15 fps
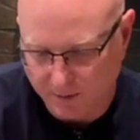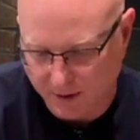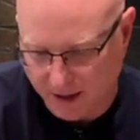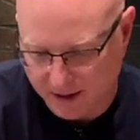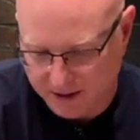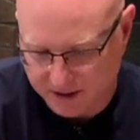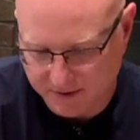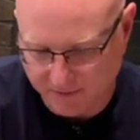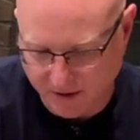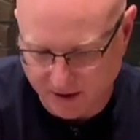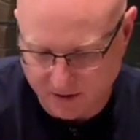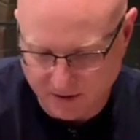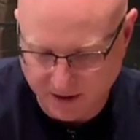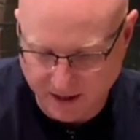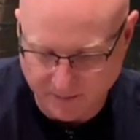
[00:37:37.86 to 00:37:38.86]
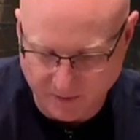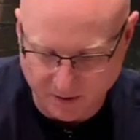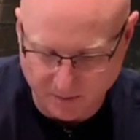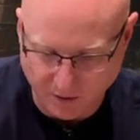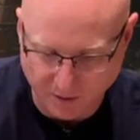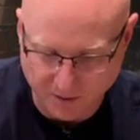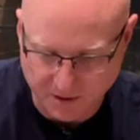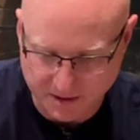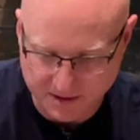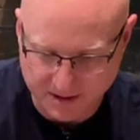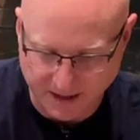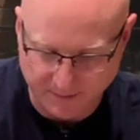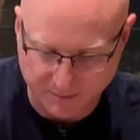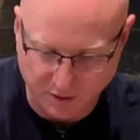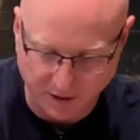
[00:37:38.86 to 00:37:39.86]
but I just figured keeping them both in the
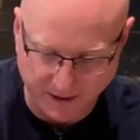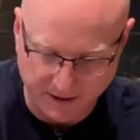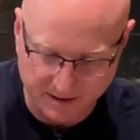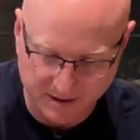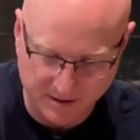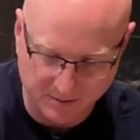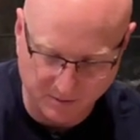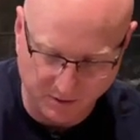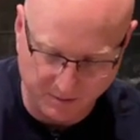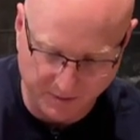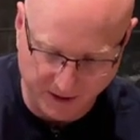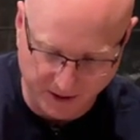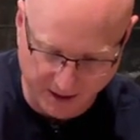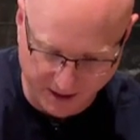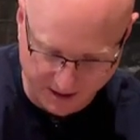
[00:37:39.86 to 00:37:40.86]
same place would be